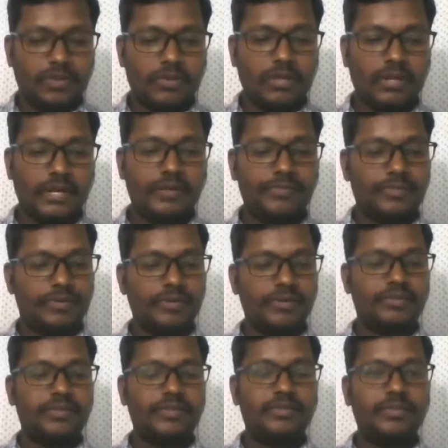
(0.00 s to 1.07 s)
Okay,
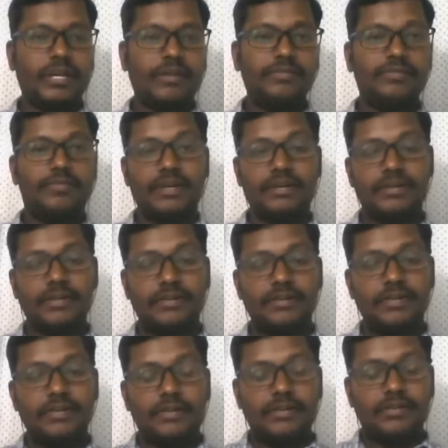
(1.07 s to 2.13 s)
1943 they have invited.
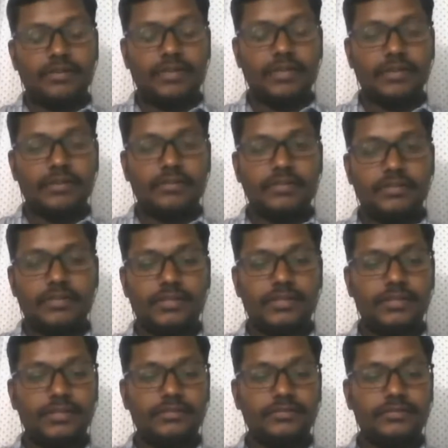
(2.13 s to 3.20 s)
Okay,
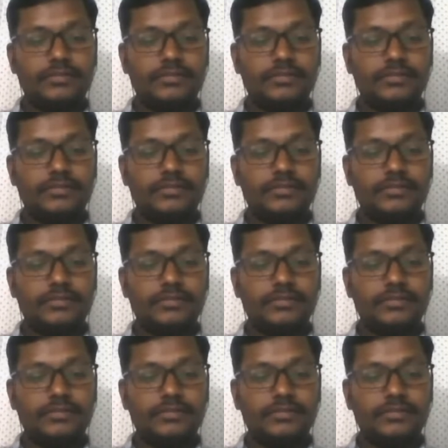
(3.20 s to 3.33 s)
they